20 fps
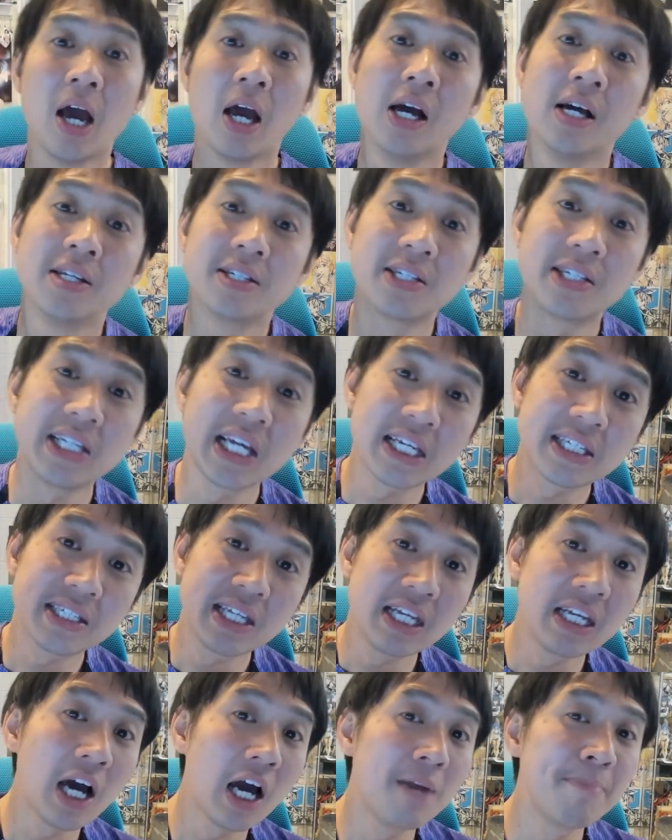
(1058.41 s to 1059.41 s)

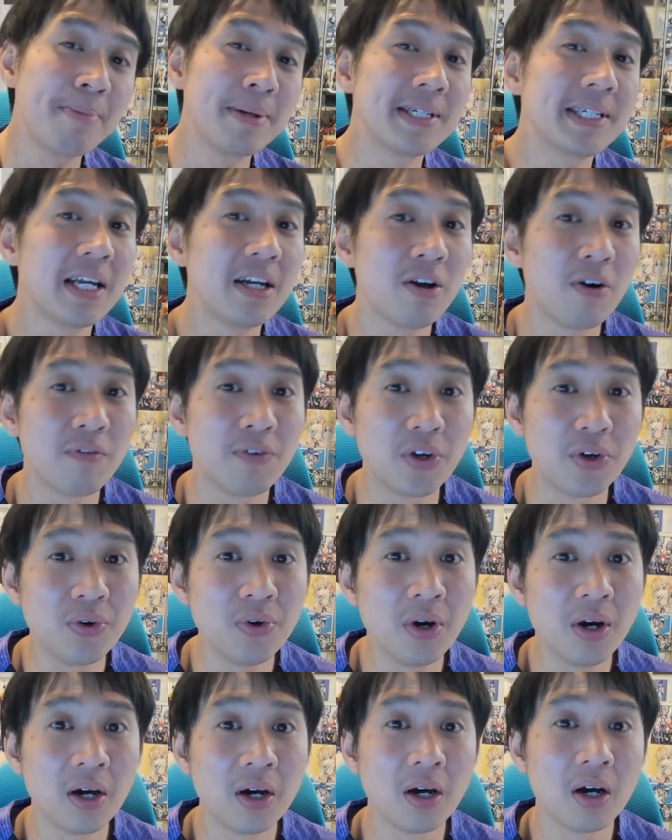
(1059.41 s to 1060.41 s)
69% of you
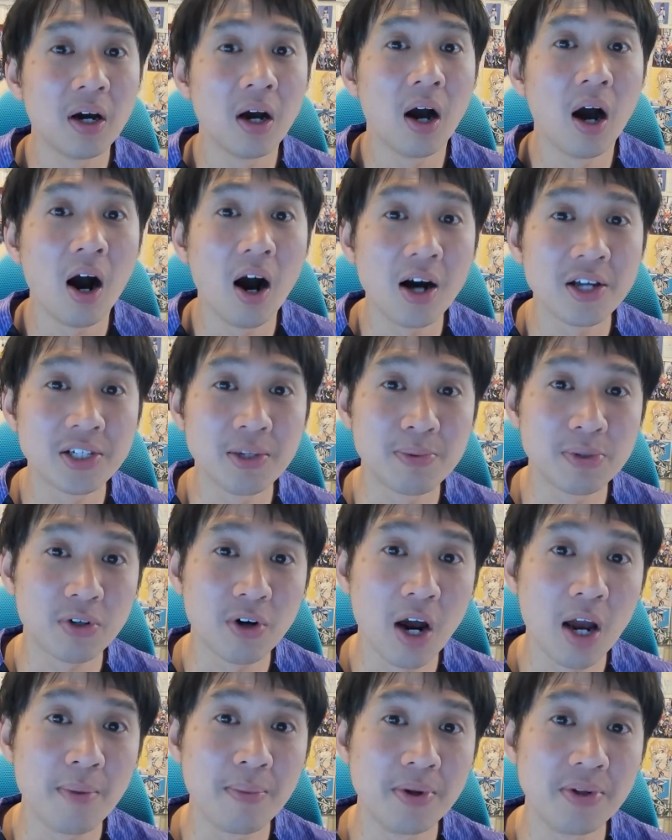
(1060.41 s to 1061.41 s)
are
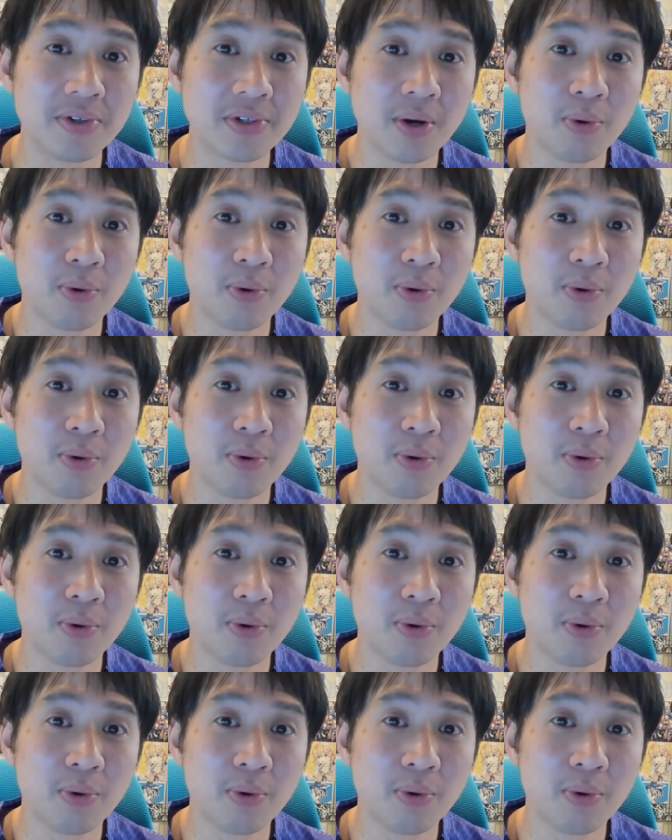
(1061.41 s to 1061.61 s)
subscribers,